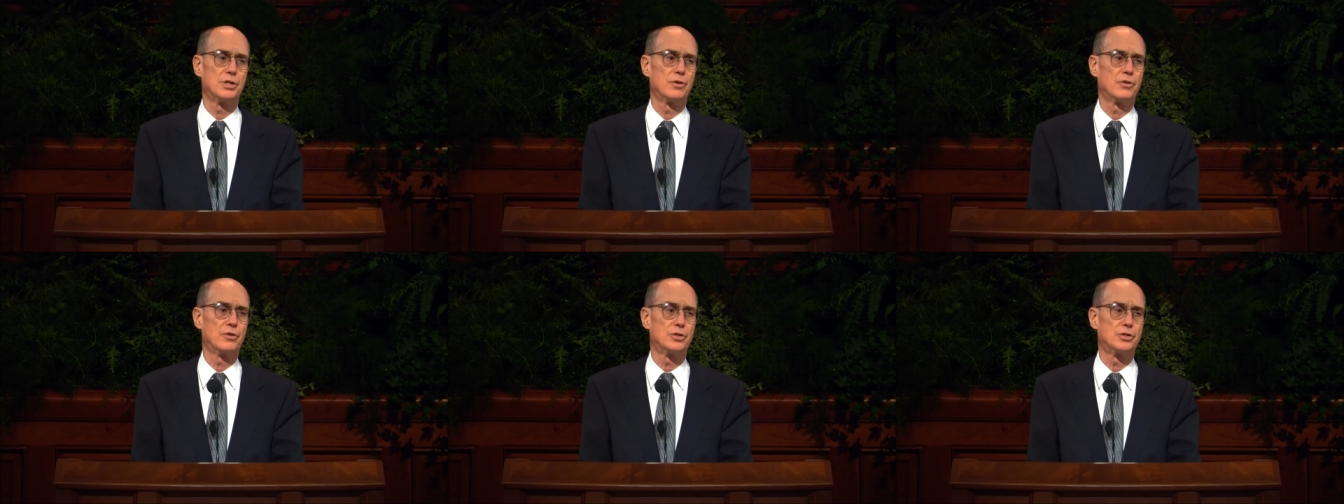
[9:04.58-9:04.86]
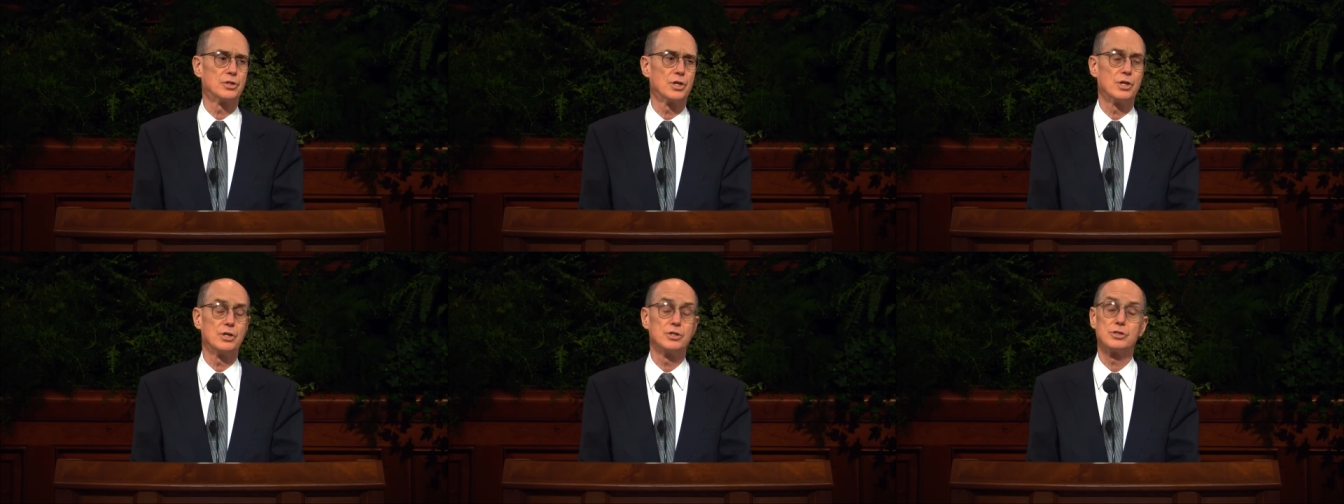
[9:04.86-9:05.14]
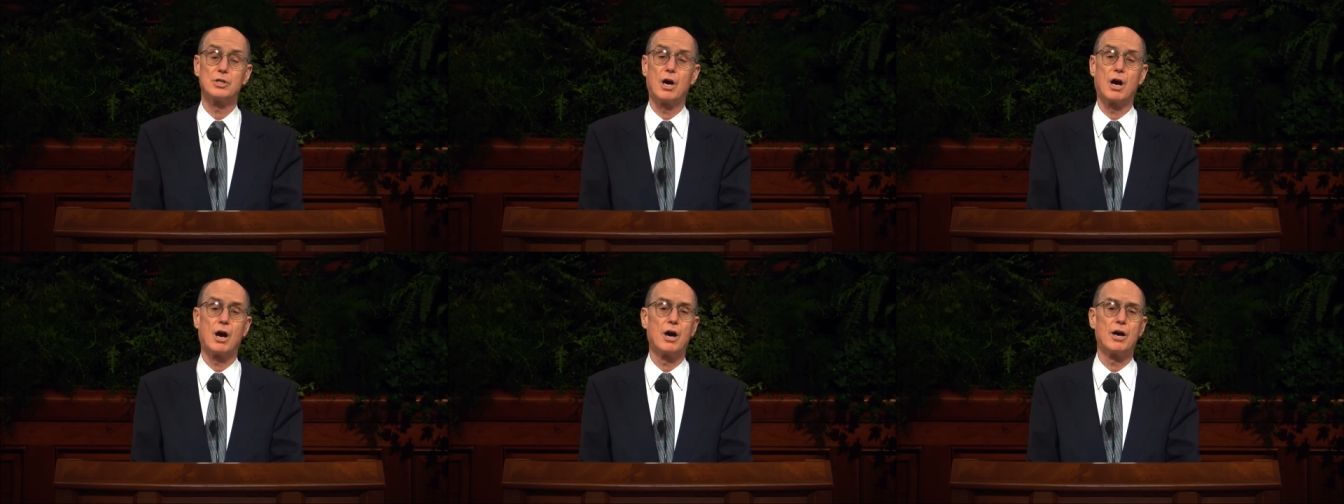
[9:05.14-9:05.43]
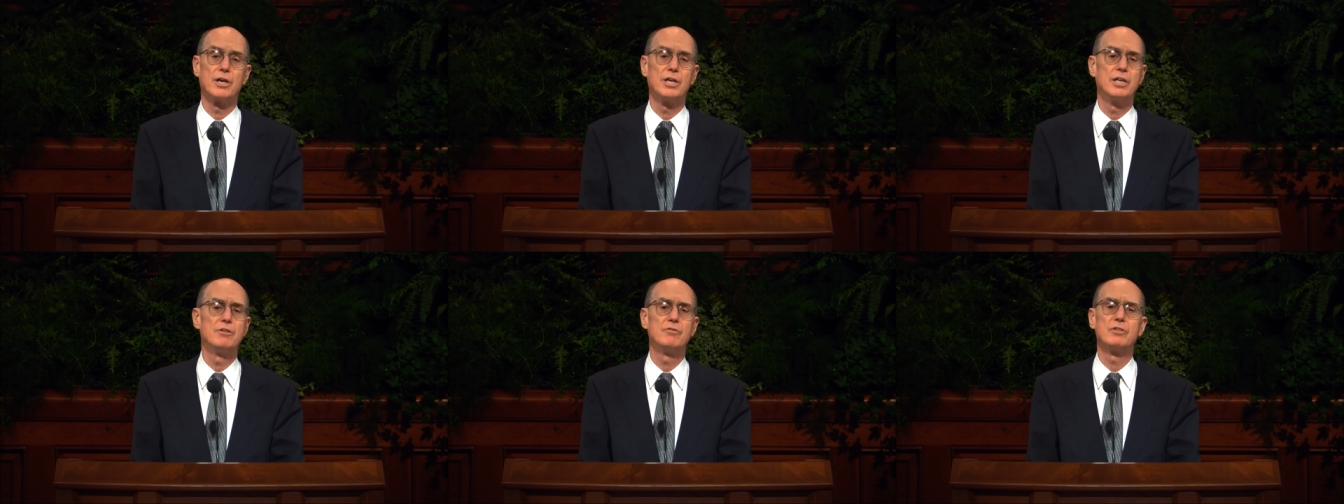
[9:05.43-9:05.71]
of the church are
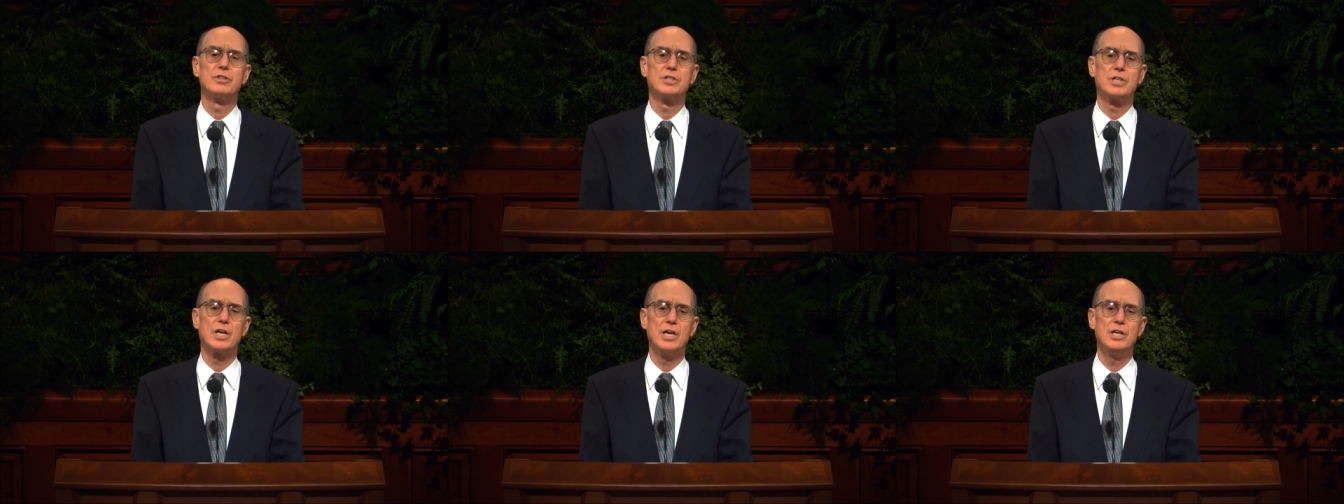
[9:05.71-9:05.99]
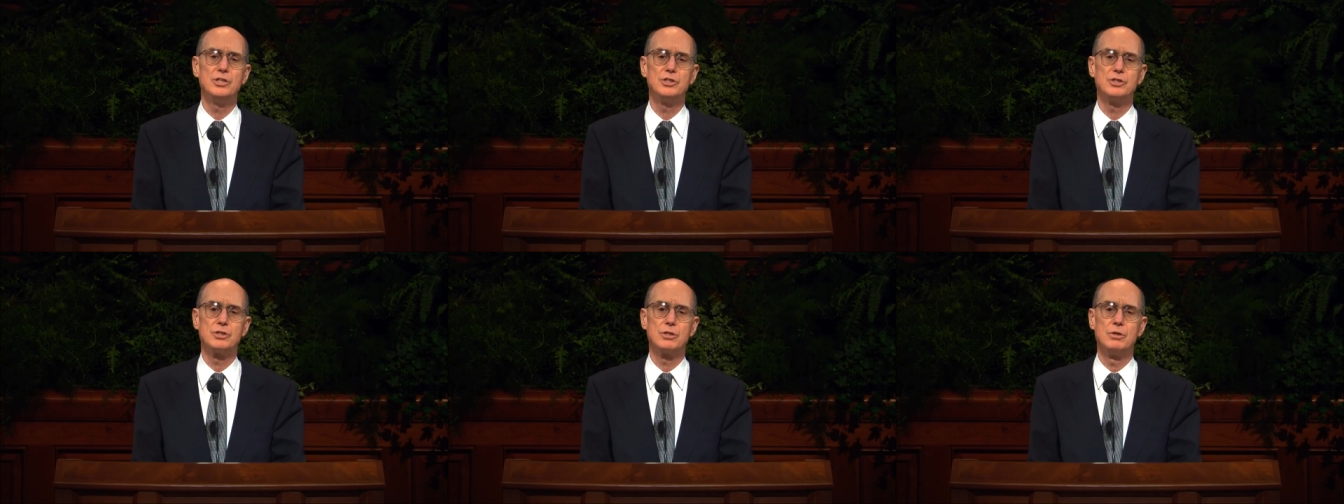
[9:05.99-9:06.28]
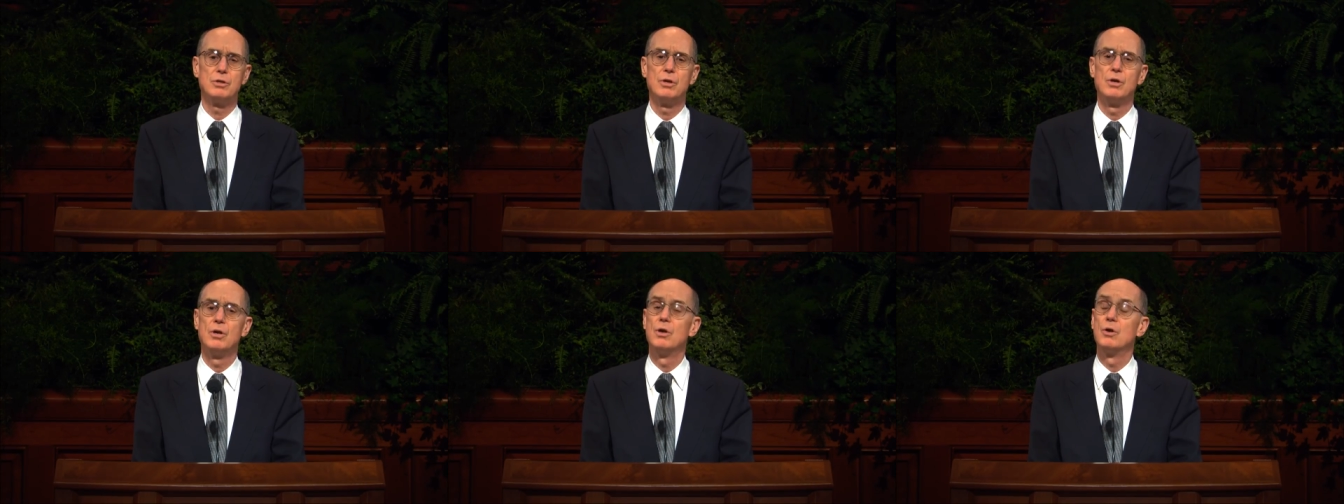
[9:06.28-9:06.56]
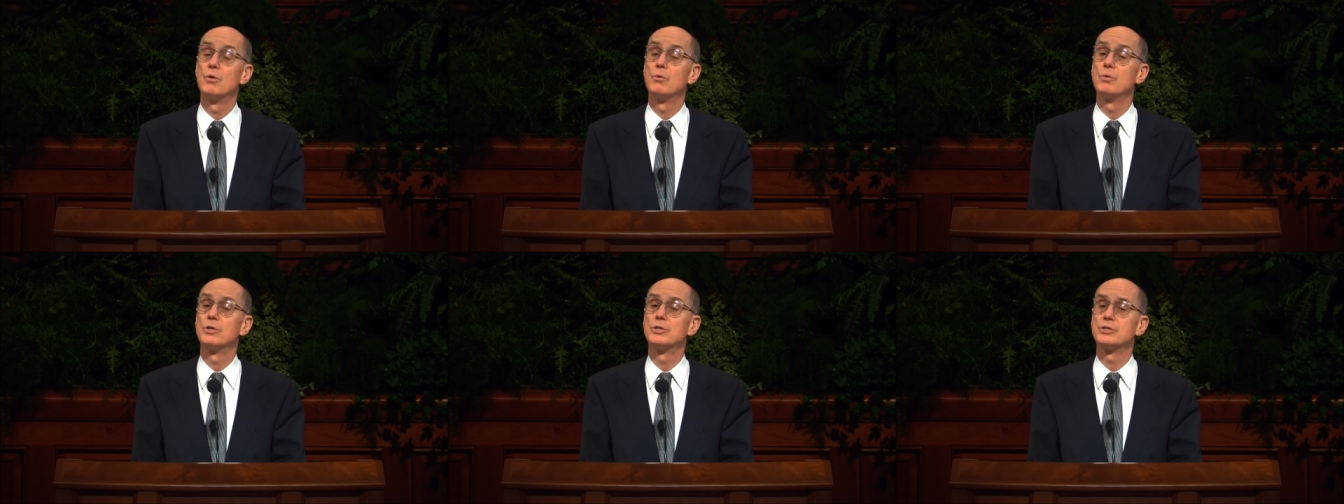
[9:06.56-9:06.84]
an invitation
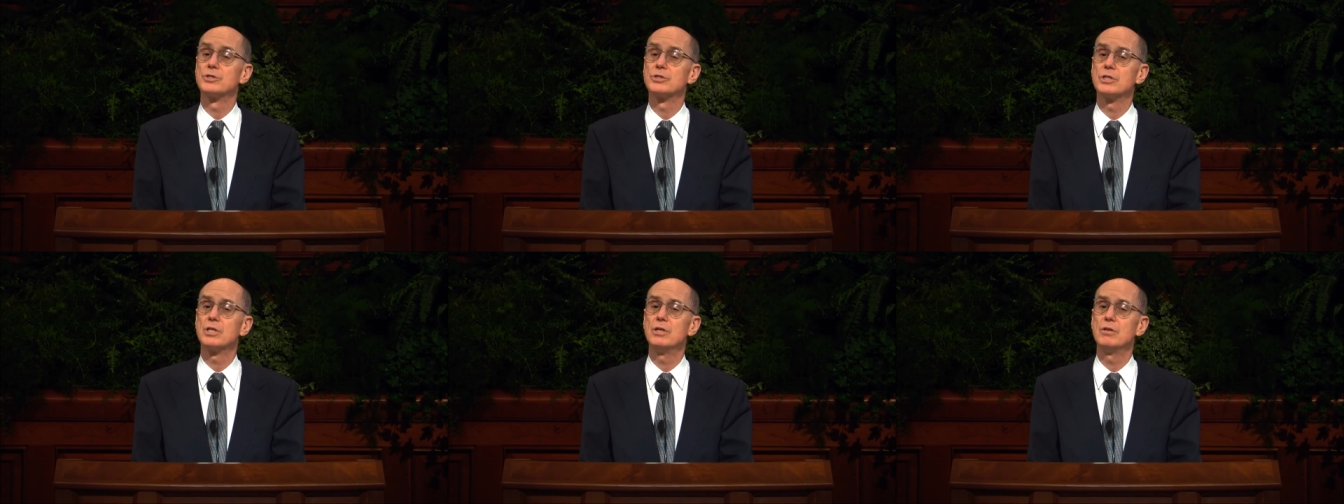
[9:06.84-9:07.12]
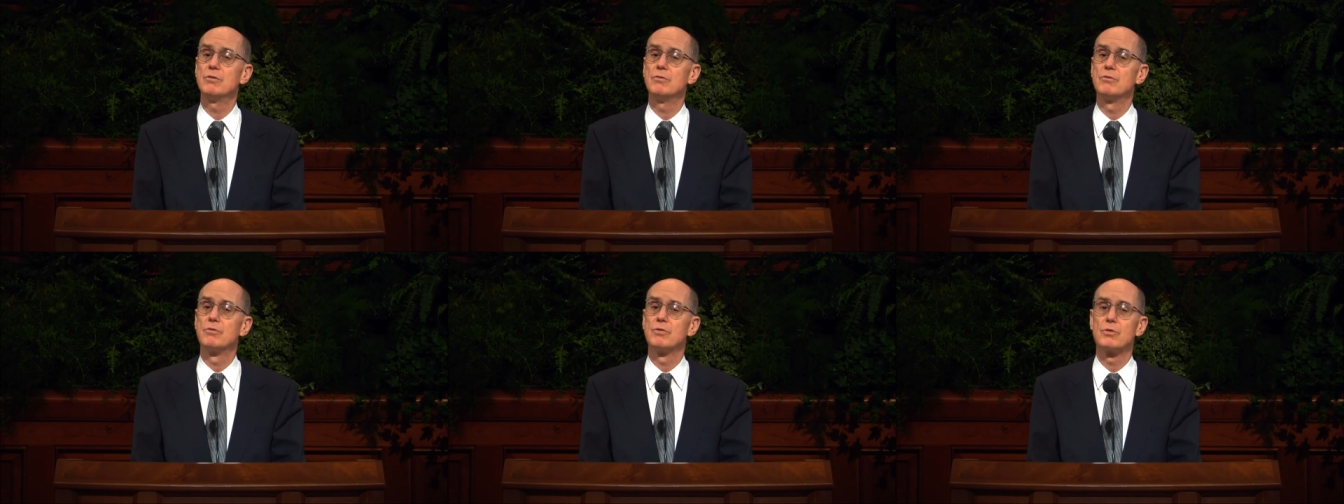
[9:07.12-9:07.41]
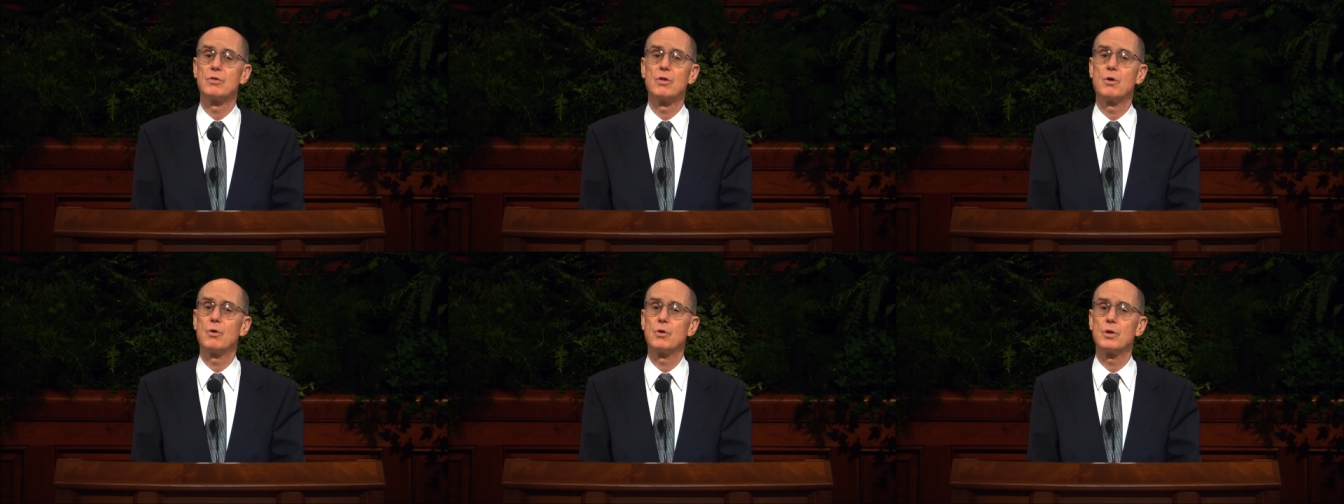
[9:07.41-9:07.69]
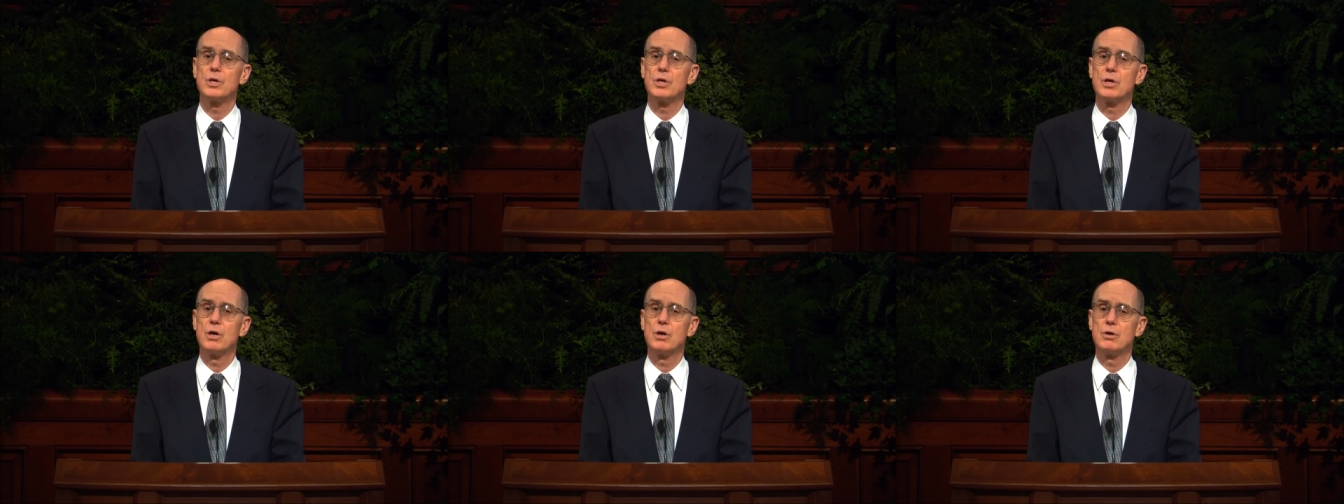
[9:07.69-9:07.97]
receive the
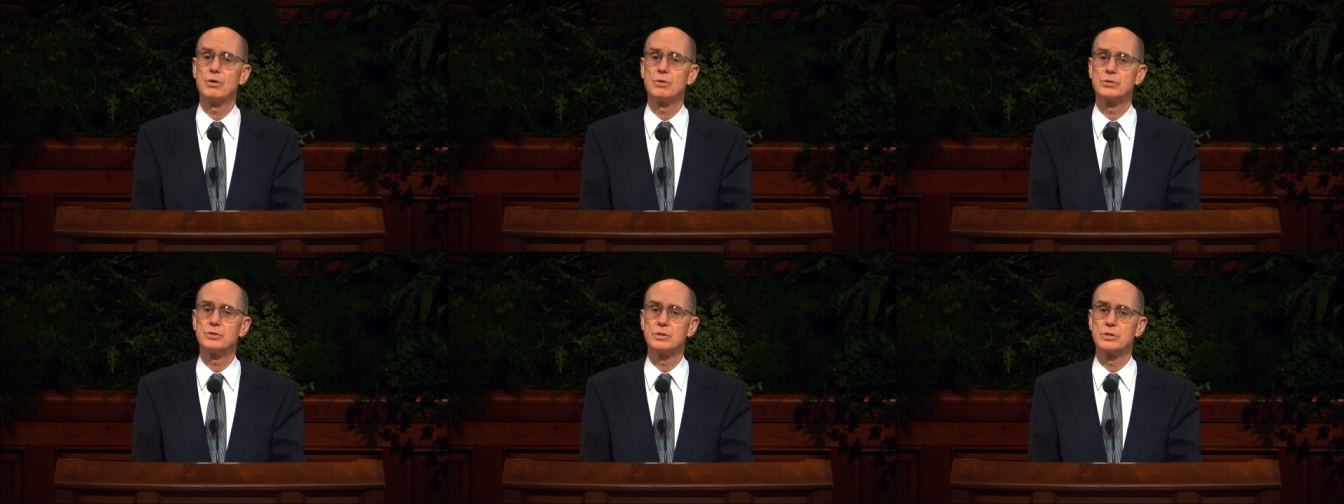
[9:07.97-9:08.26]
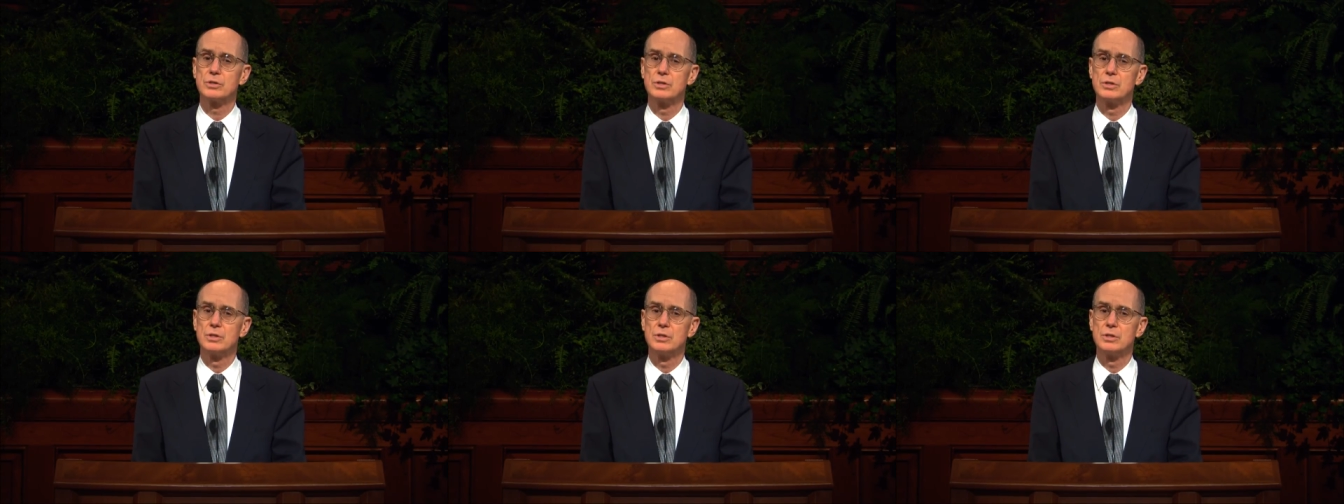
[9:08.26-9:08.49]
Holy Ghost.